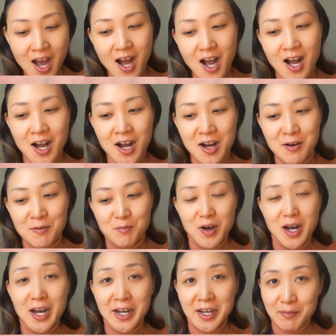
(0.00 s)

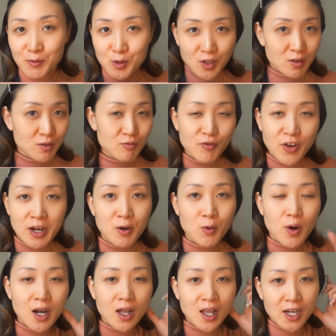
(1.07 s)
I'm doing very
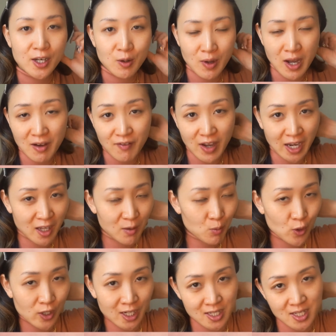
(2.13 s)
well. I don't have any
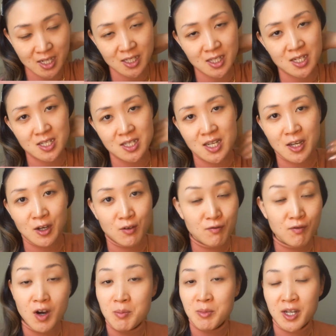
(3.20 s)
morning sickness. I don't
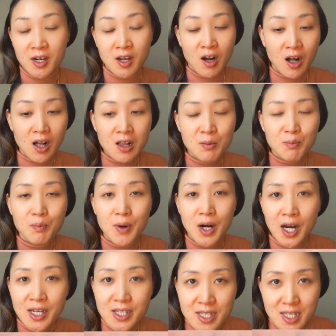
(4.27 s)
vomit at all,
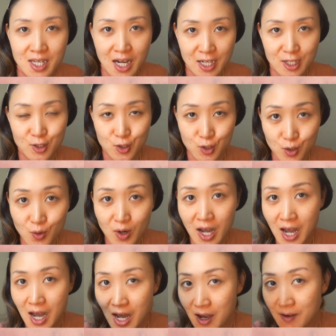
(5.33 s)
but I do
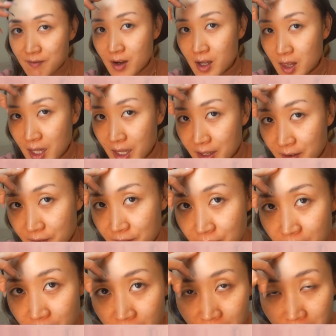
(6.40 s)
have a lot of
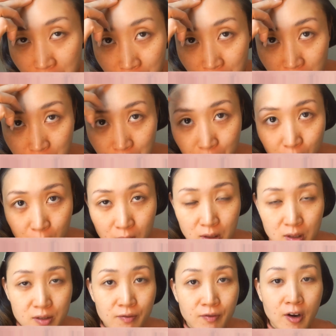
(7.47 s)

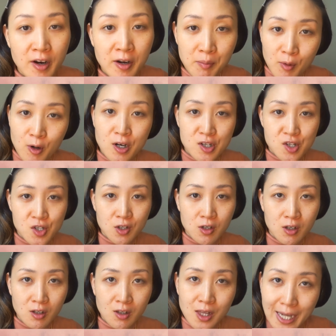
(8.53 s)
pimples, very
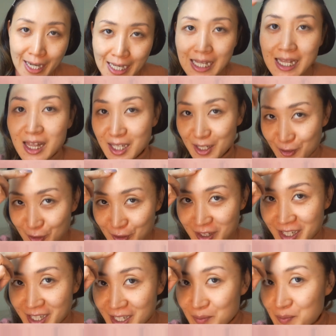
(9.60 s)
marginal, like
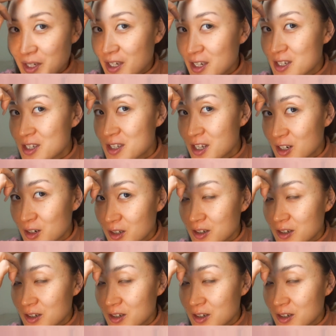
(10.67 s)
literally, because they're